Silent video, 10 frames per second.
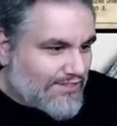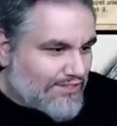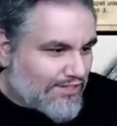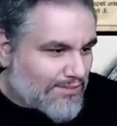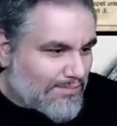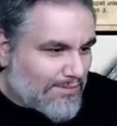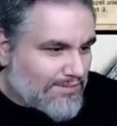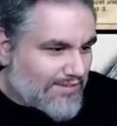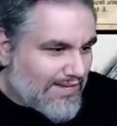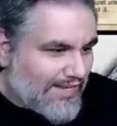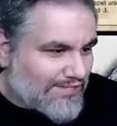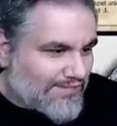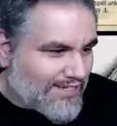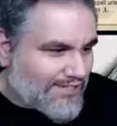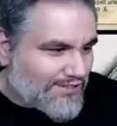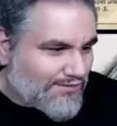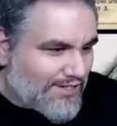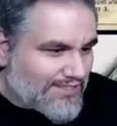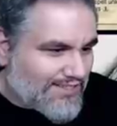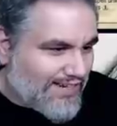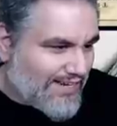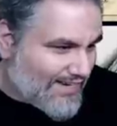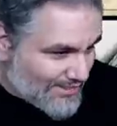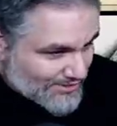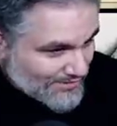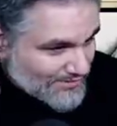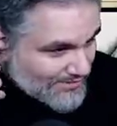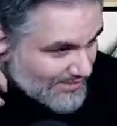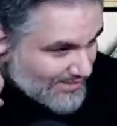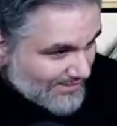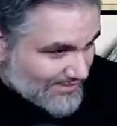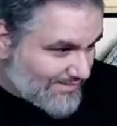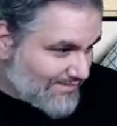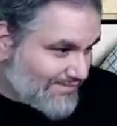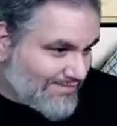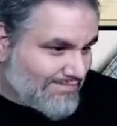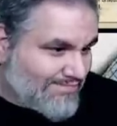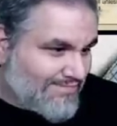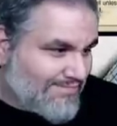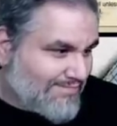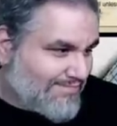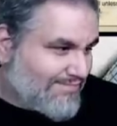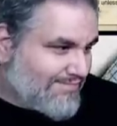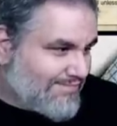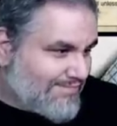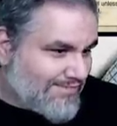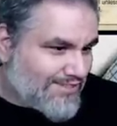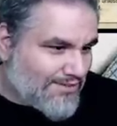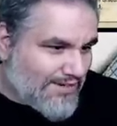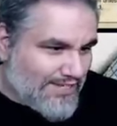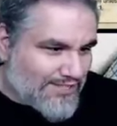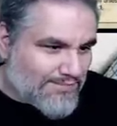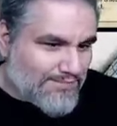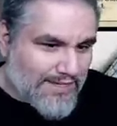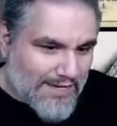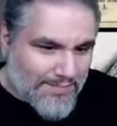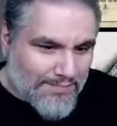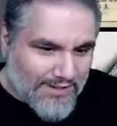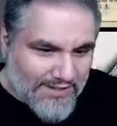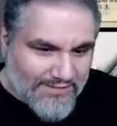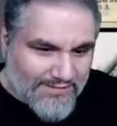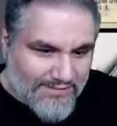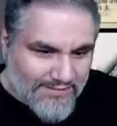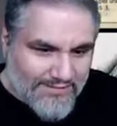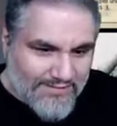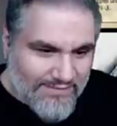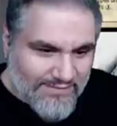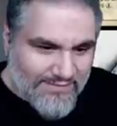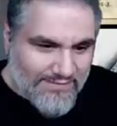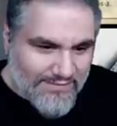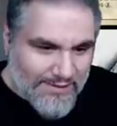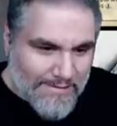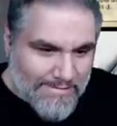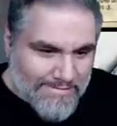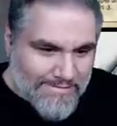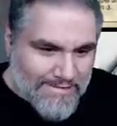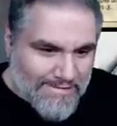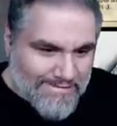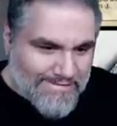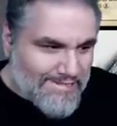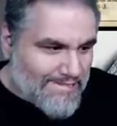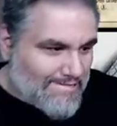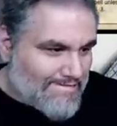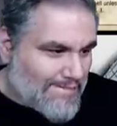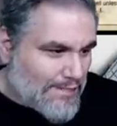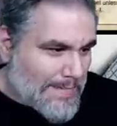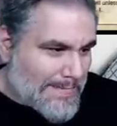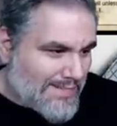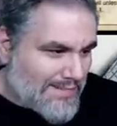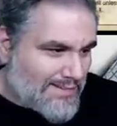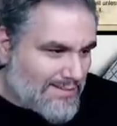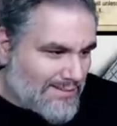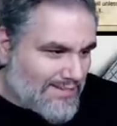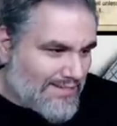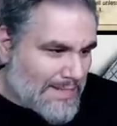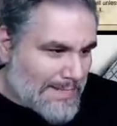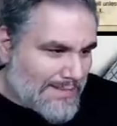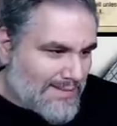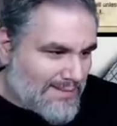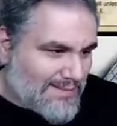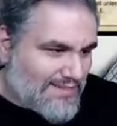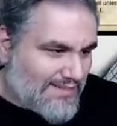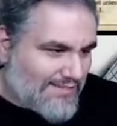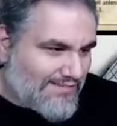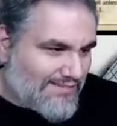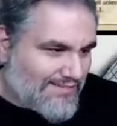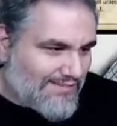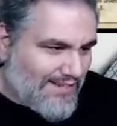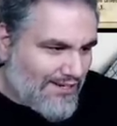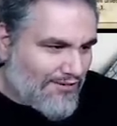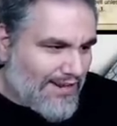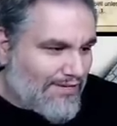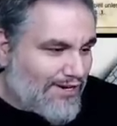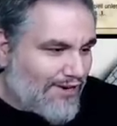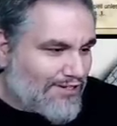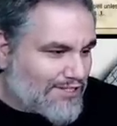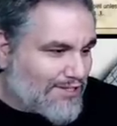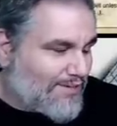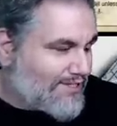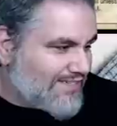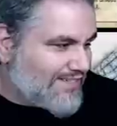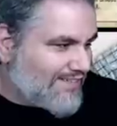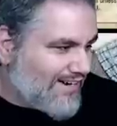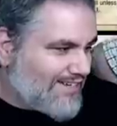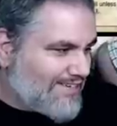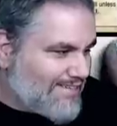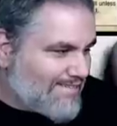She also pumps Angel Sanctions, Resto, and Angel Serenity. Yeah. Also, Angels might not get played. Yeah. I mean, it's good when it's good, right? O ring three things. Literally every card is good when it's good, right?